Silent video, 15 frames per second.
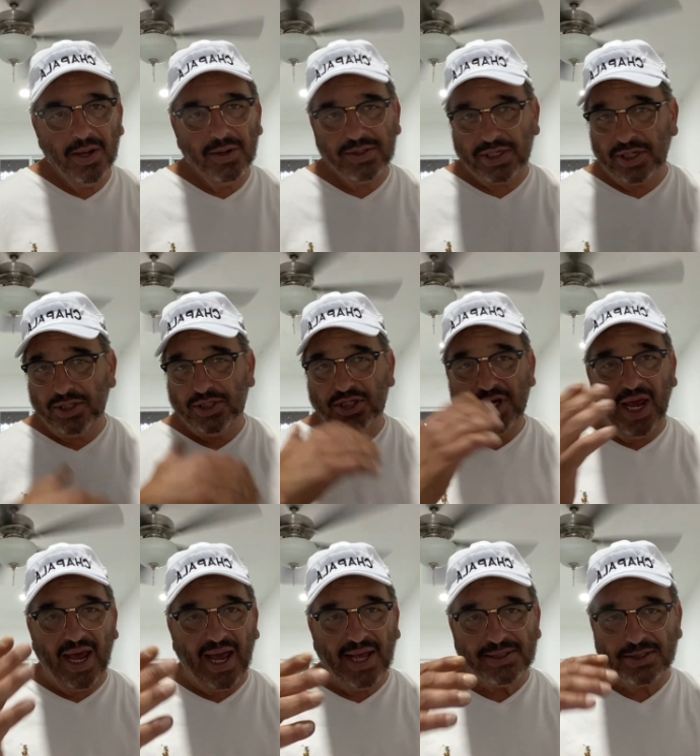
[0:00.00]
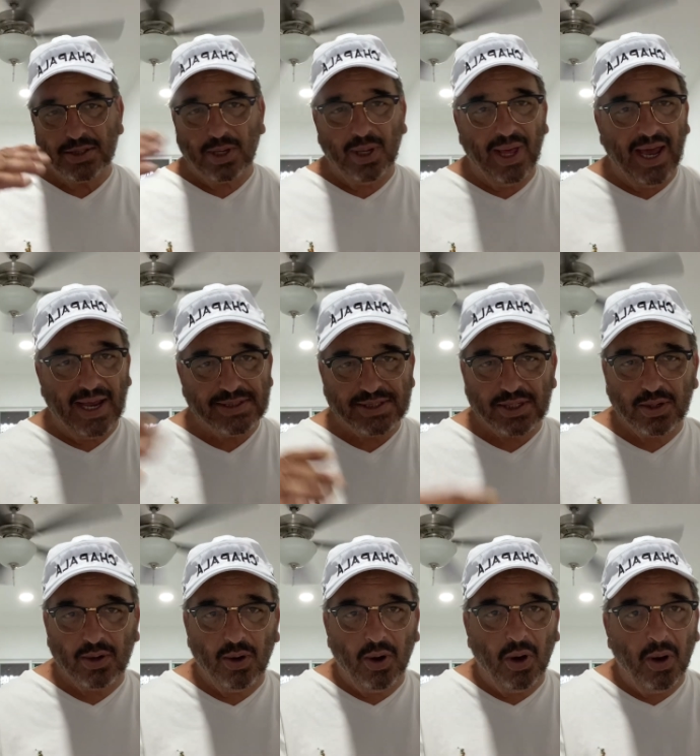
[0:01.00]
to jazz,
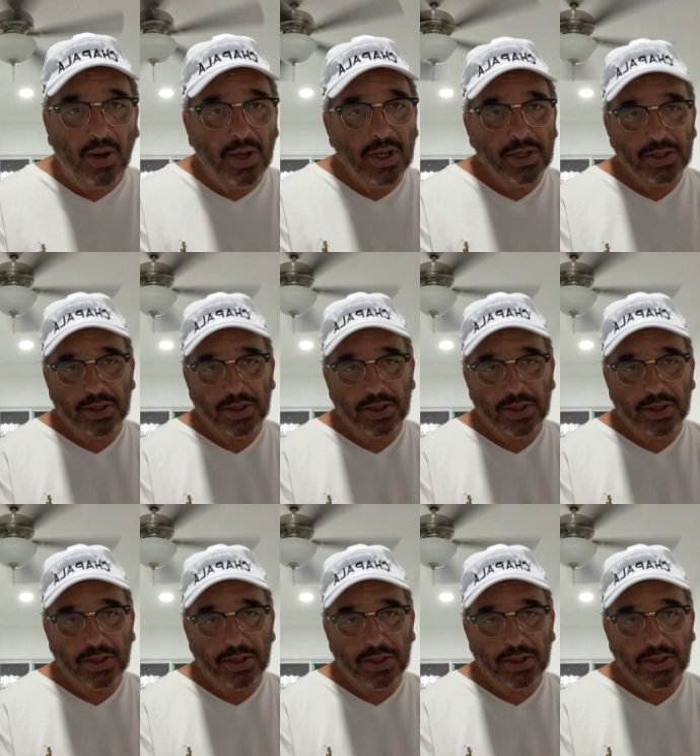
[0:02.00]
classical.